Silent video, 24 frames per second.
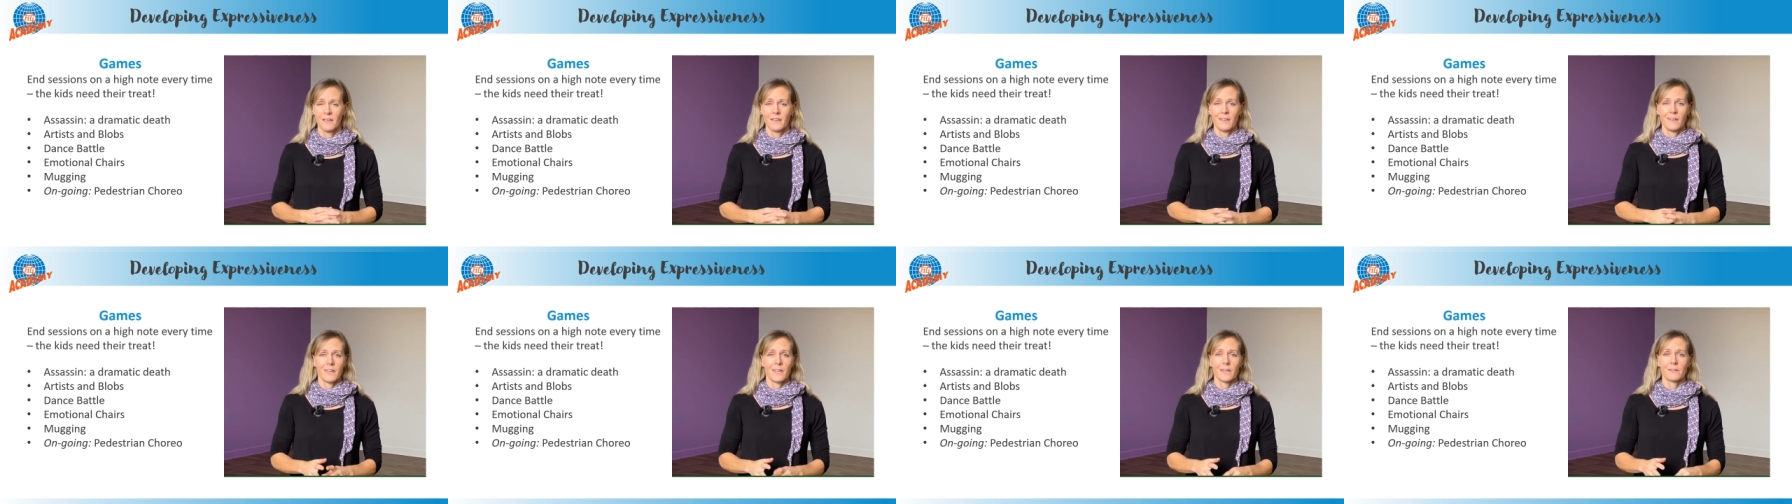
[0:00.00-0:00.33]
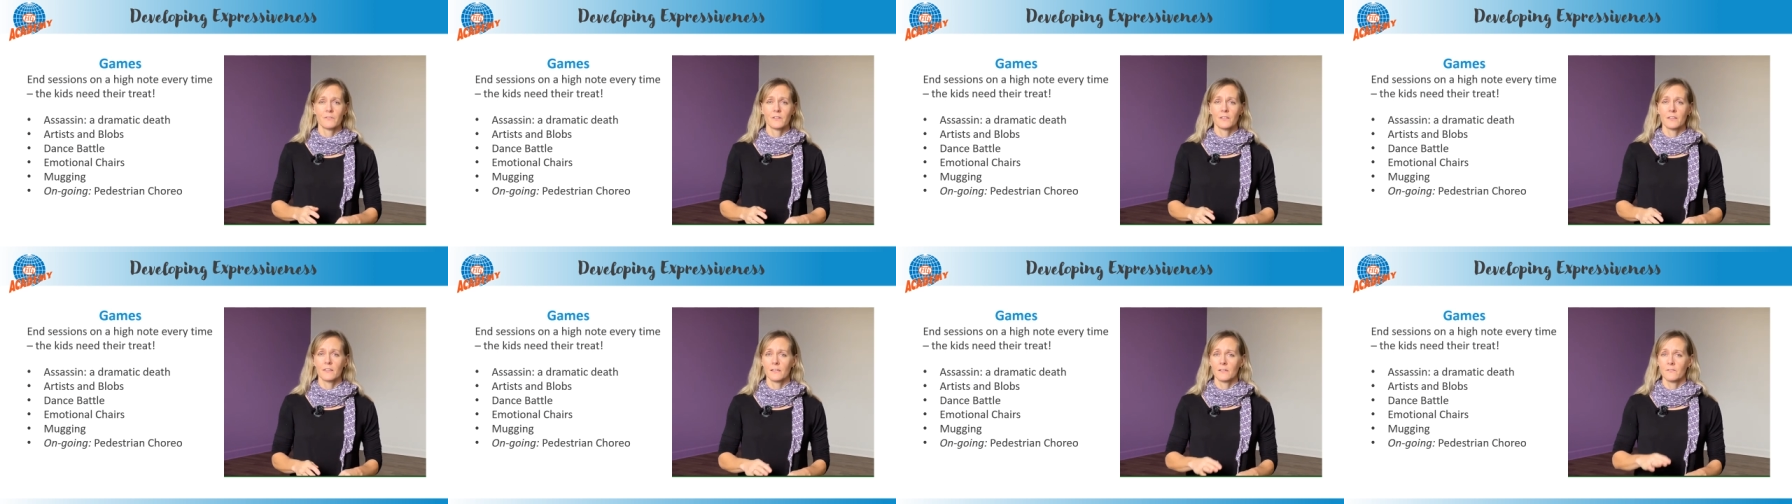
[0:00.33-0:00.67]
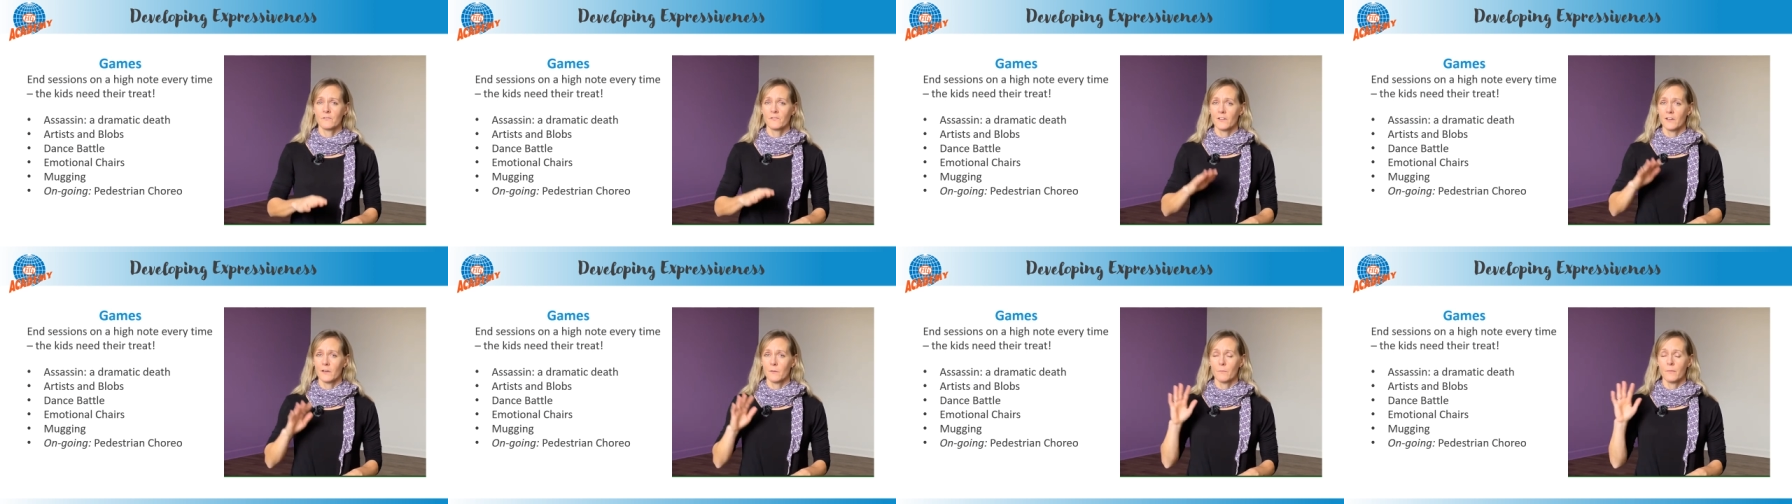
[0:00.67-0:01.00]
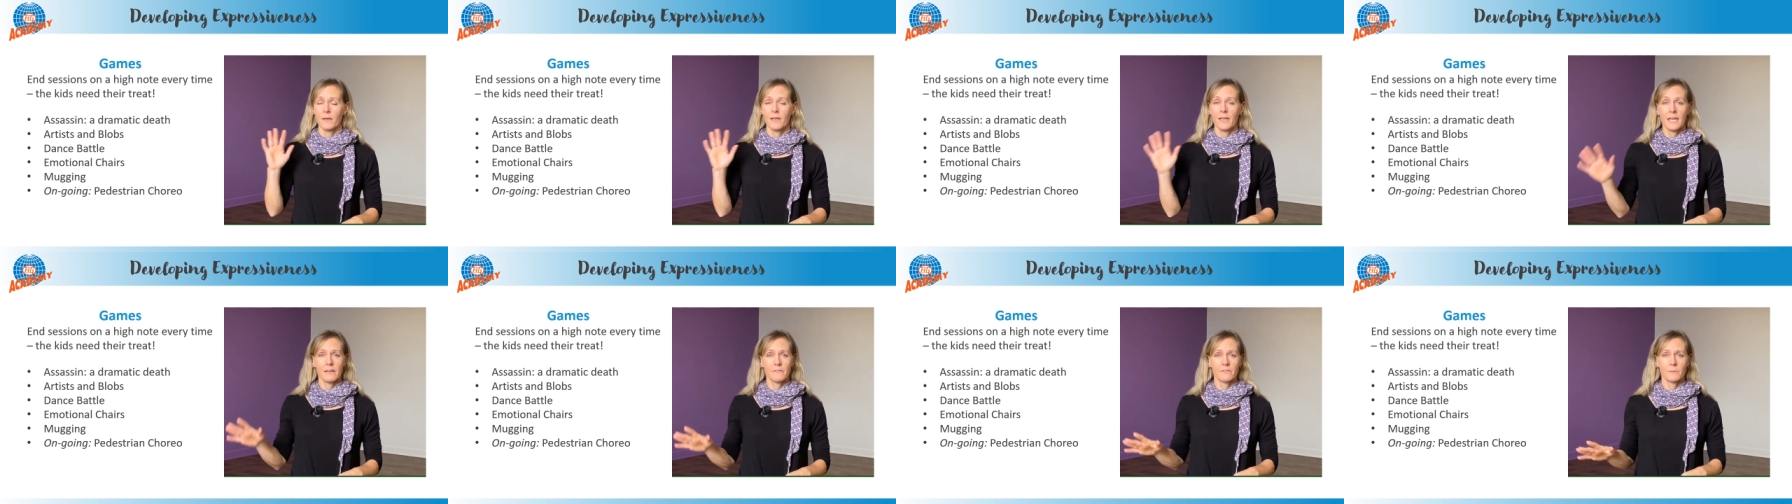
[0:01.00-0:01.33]
Everything from
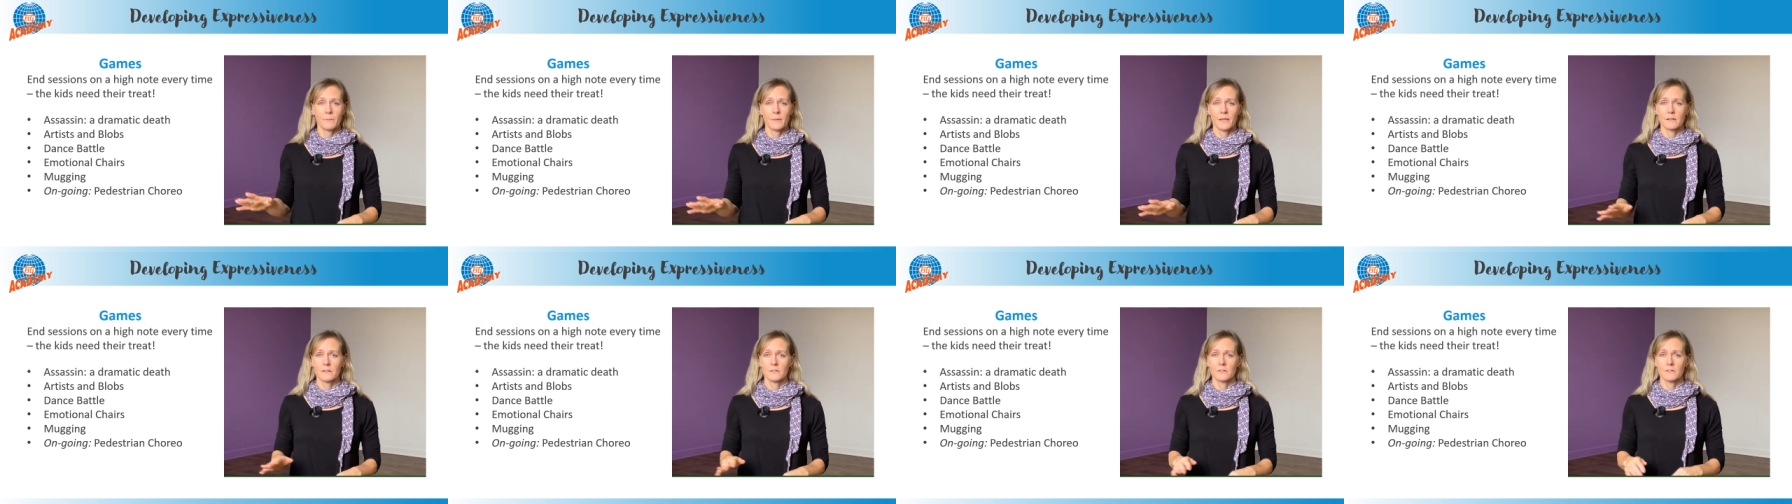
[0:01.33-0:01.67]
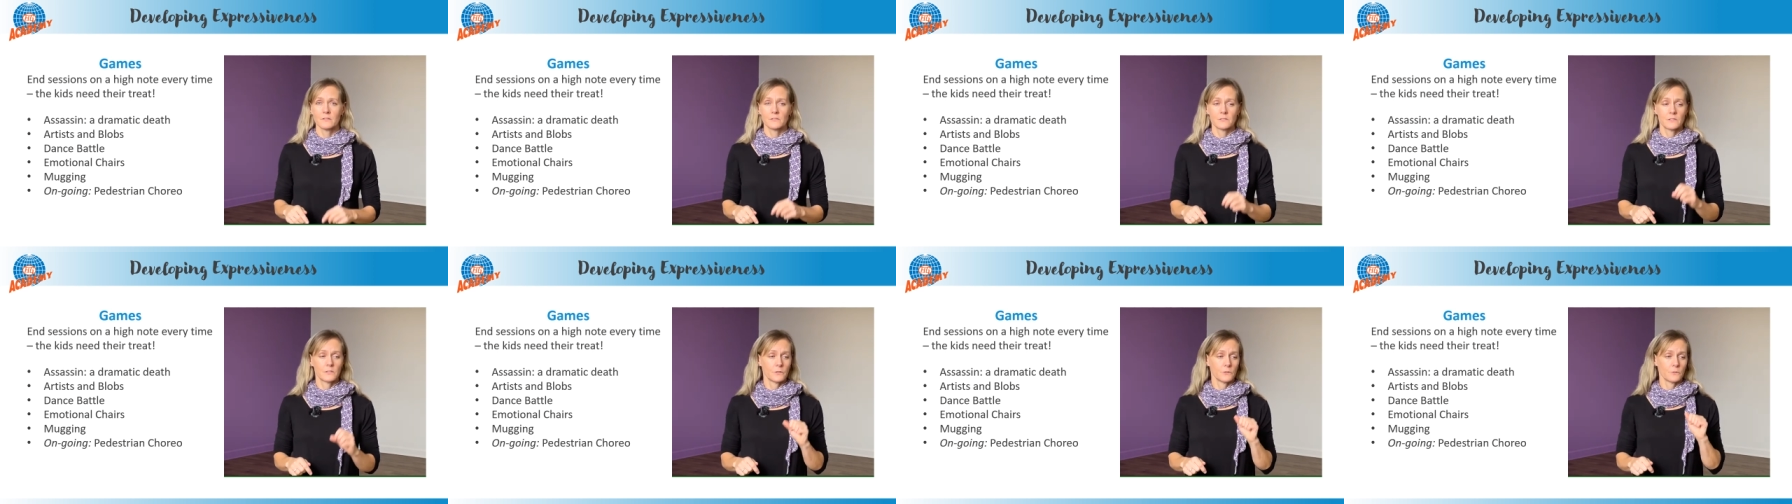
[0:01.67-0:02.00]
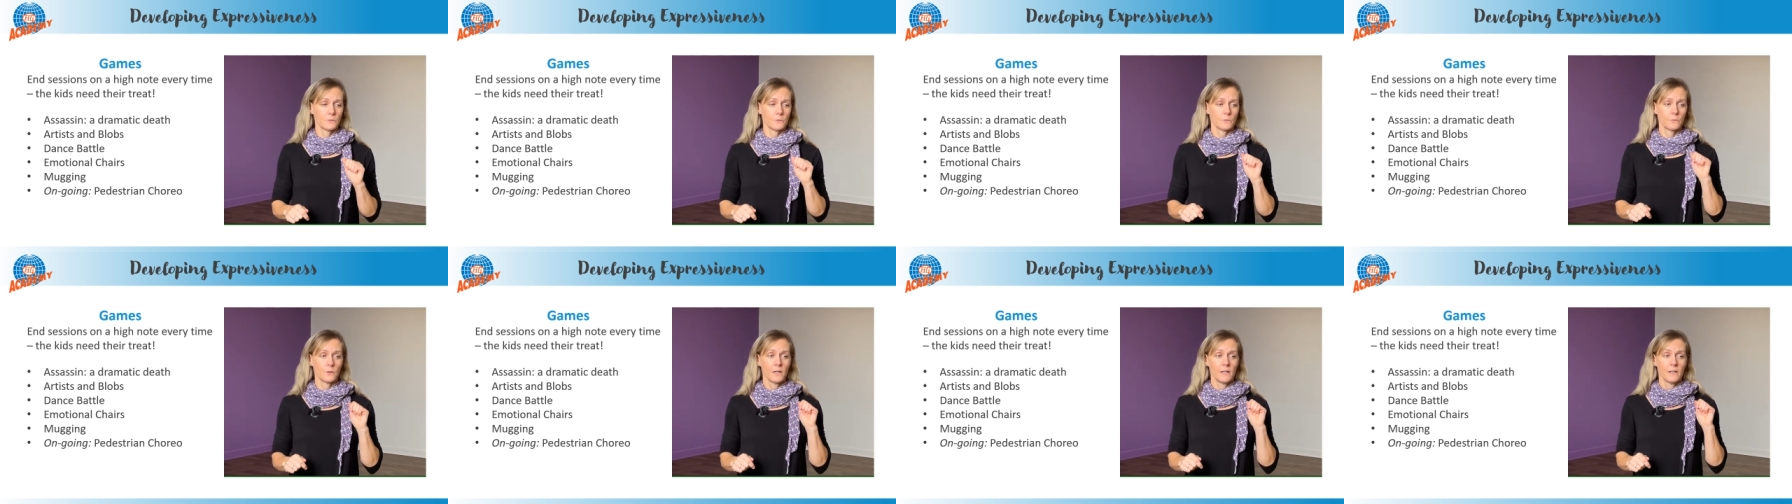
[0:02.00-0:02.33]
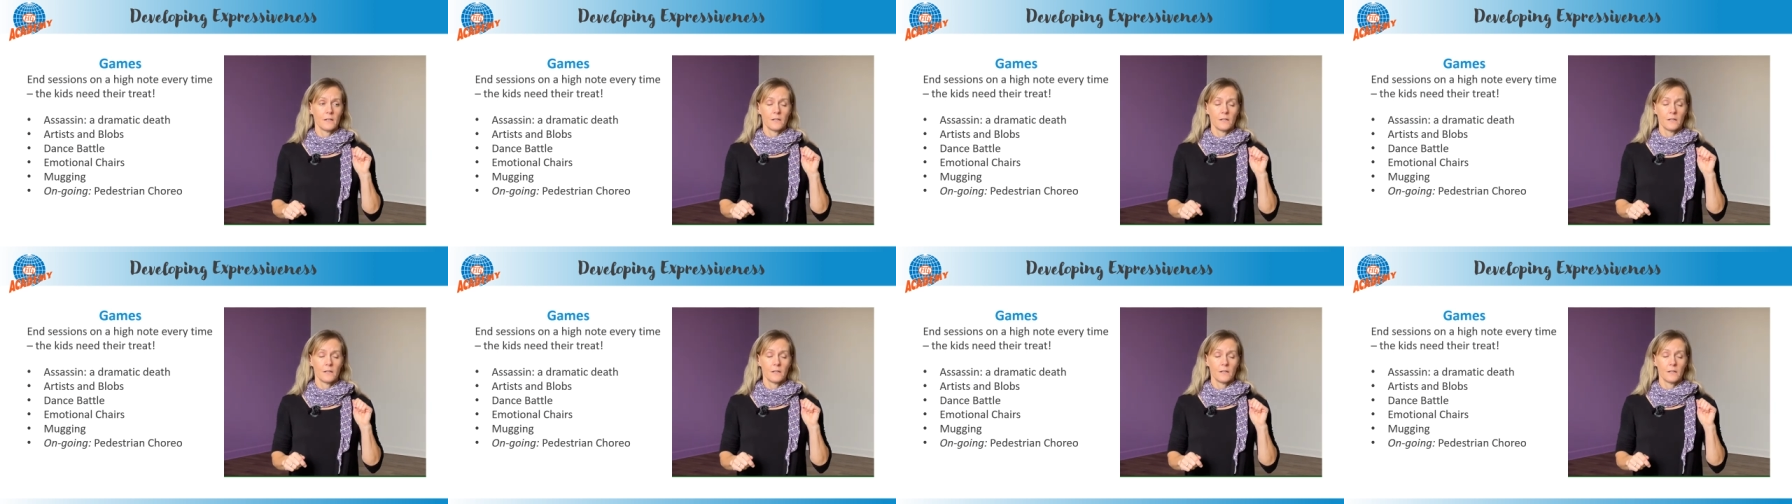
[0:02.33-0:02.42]
heavy metal to